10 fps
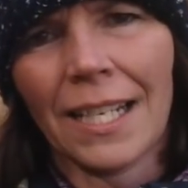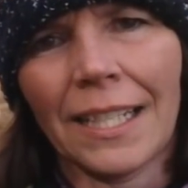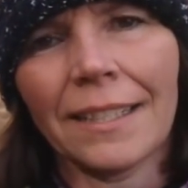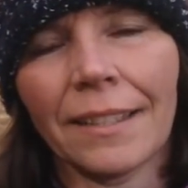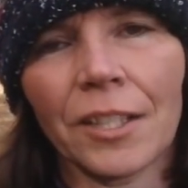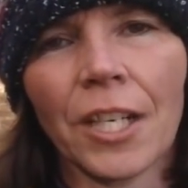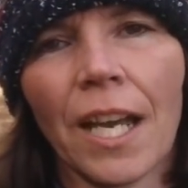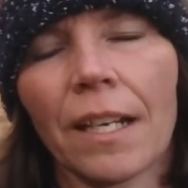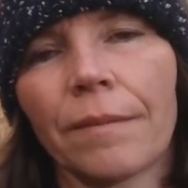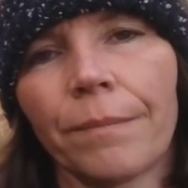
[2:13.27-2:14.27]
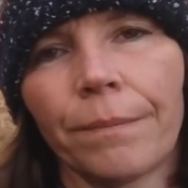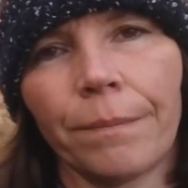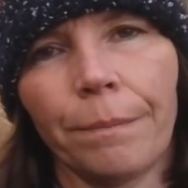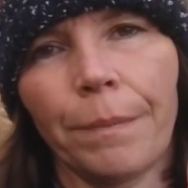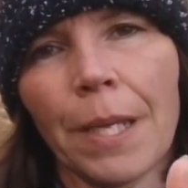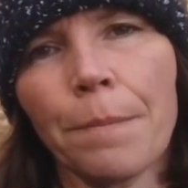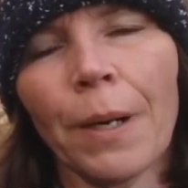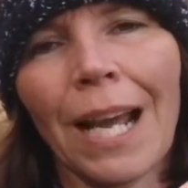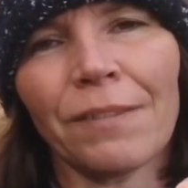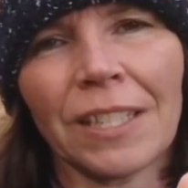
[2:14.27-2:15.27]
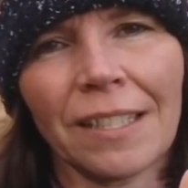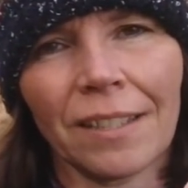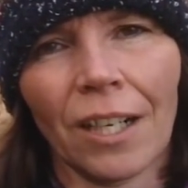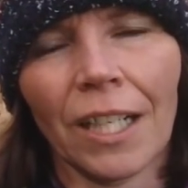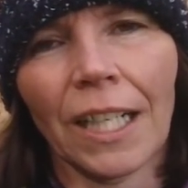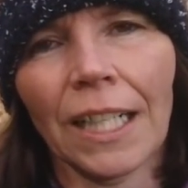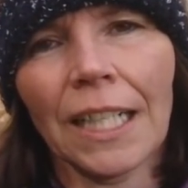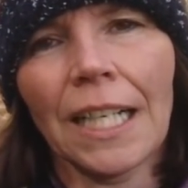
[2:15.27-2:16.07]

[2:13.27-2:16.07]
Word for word: And he said, yeah, people have a desire